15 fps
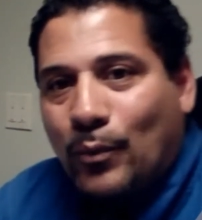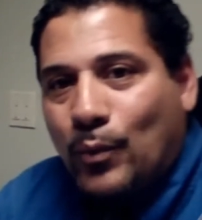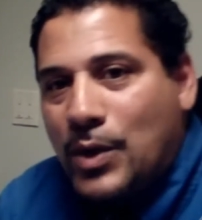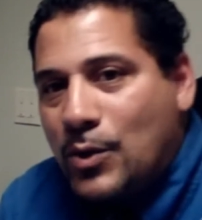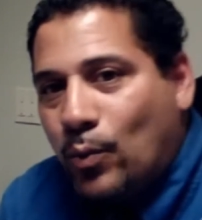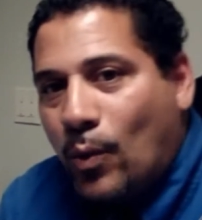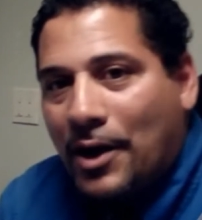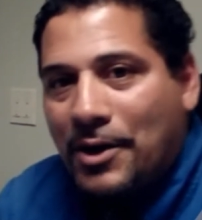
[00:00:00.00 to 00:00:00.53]
We
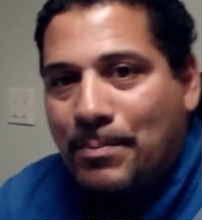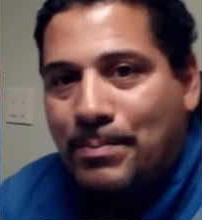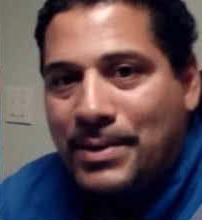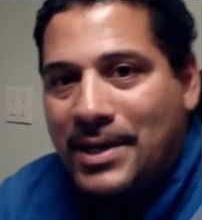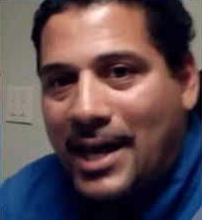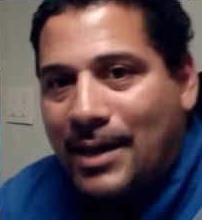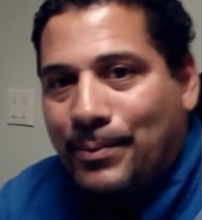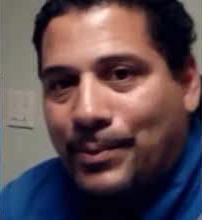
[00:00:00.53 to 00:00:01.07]
want to
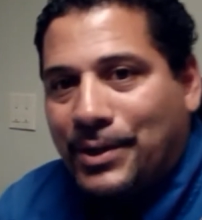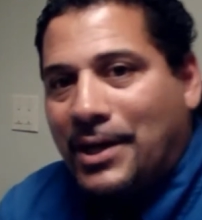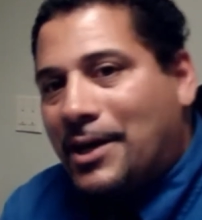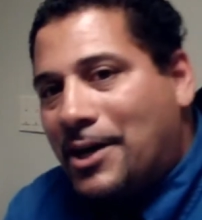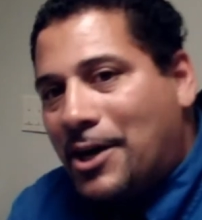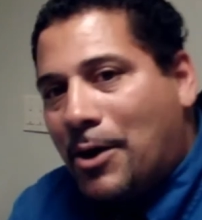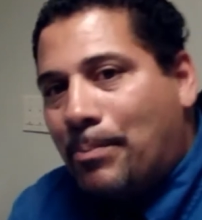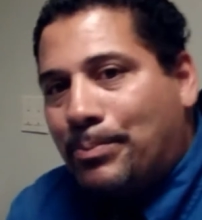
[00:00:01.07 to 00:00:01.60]
be able to
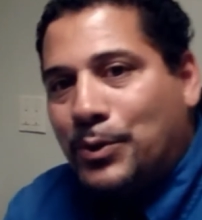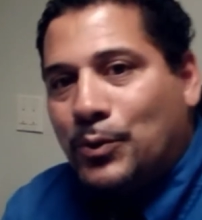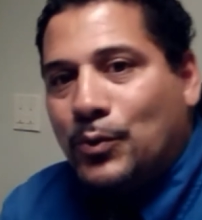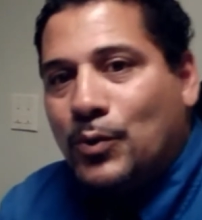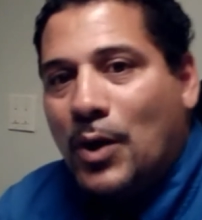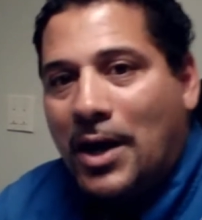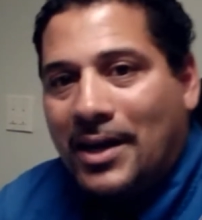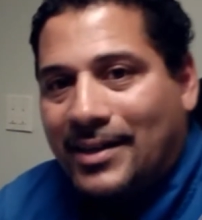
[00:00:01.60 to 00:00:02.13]
help you